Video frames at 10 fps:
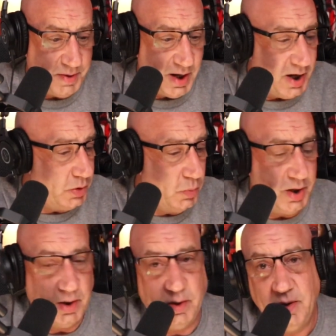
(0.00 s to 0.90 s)
behind the
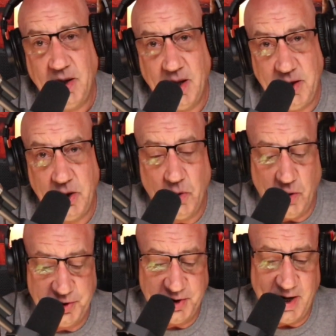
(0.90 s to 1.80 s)
wheel and he
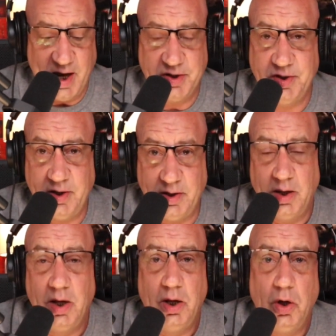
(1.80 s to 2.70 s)
caused an accident,
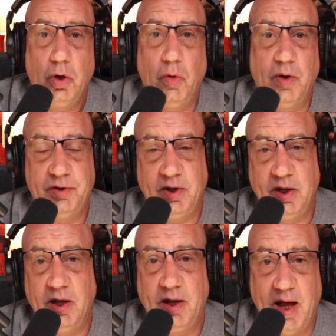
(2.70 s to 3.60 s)

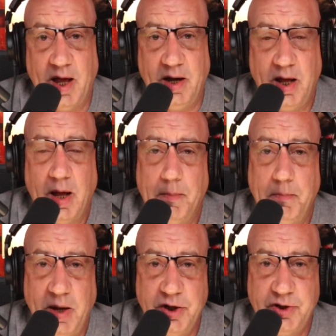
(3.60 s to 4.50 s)
causing, again,
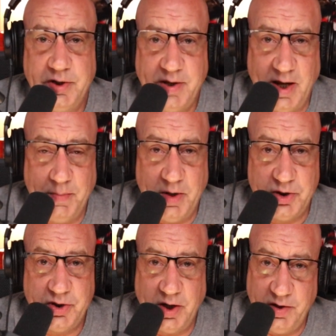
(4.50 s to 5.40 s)
major
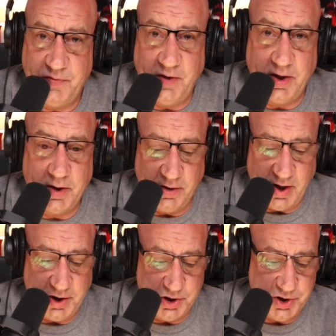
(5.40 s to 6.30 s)
damage to his vehicle
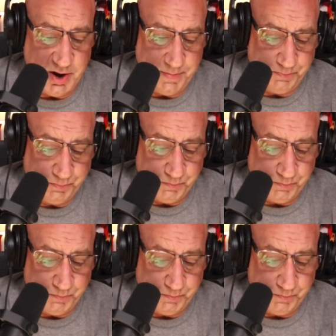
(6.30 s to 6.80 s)
and the Jeep.